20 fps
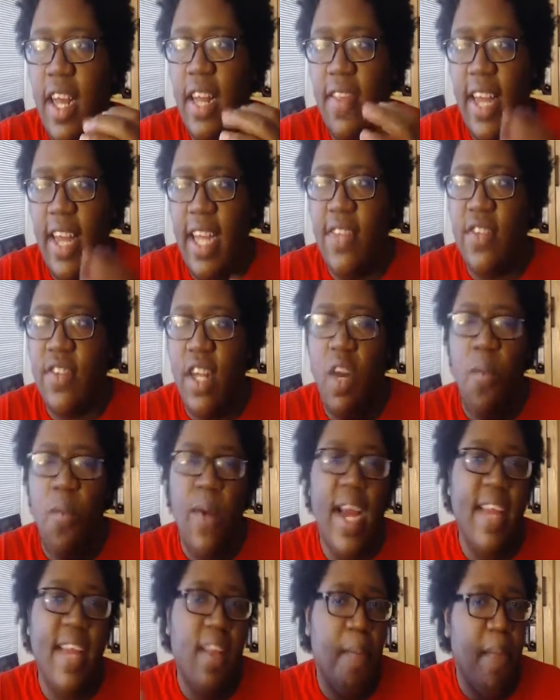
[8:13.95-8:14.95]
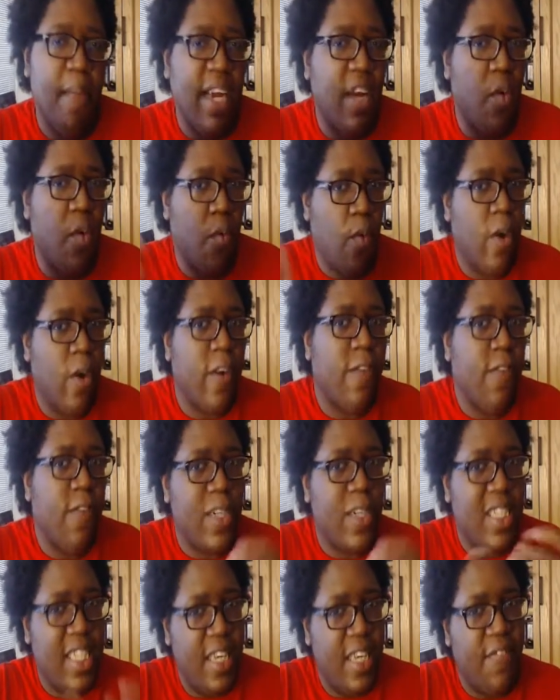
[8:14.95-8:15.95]
things in a way that make it work
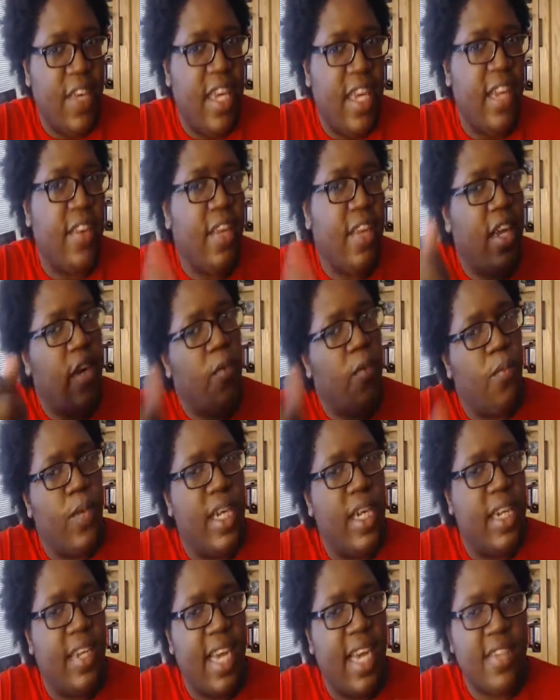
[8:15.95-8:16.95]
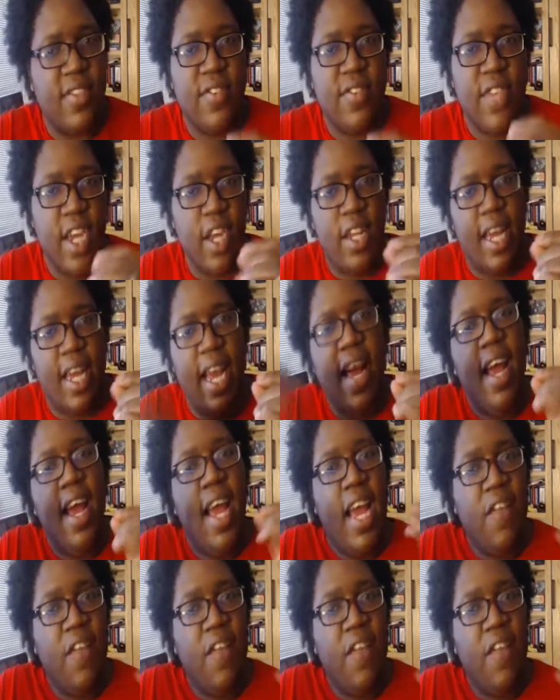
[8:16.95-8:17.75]
for TV that wouldn't necessarily